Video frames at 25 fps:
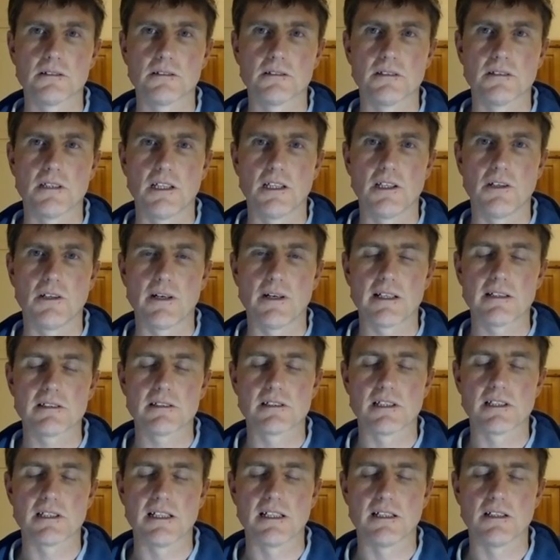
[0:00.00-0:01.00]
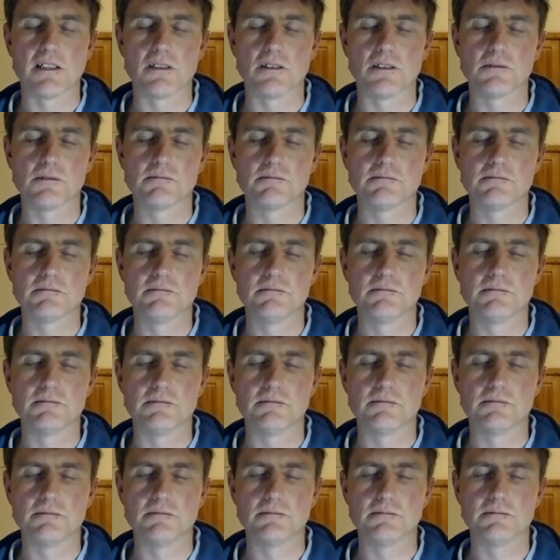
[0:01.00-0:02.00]
And then you exhale,
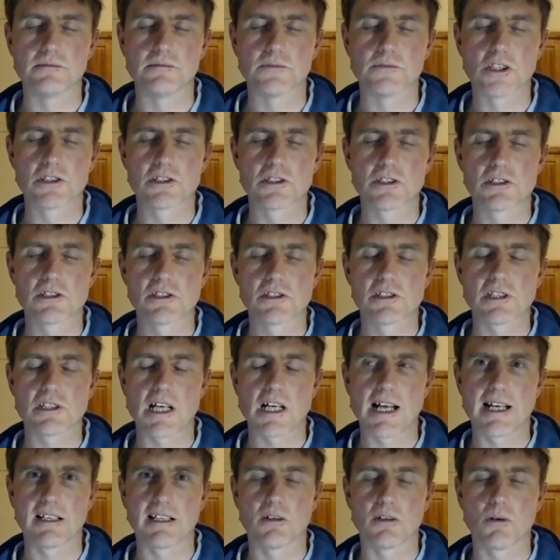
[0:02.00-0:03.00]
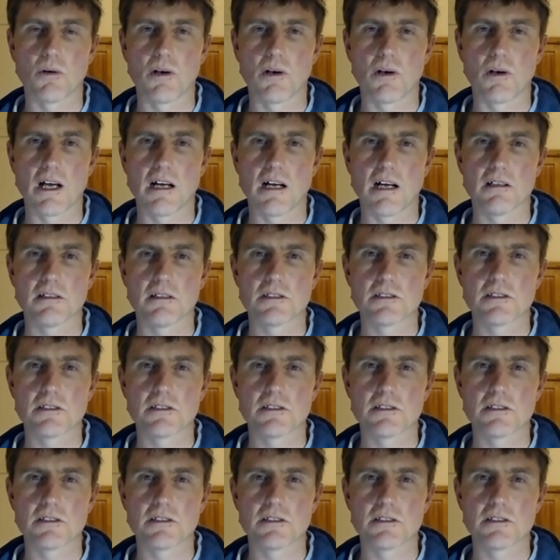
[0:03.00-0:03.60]
just sighing it all out.